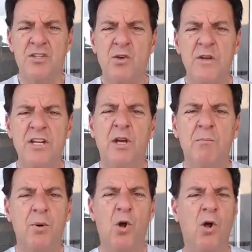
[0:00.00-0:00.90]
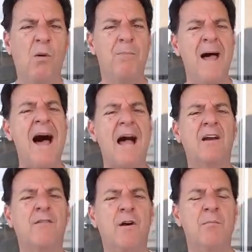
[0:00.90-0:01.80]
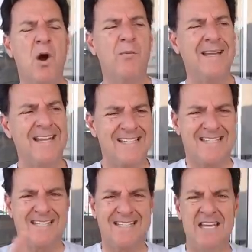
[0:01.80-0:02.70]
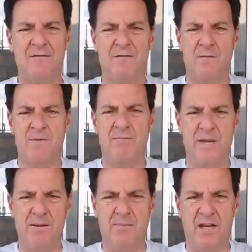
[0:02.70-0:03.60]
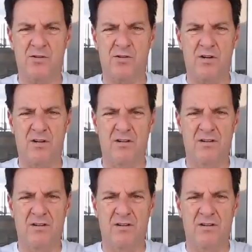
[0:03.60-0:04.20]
So when you can pull back for a moment and see it from the big picture,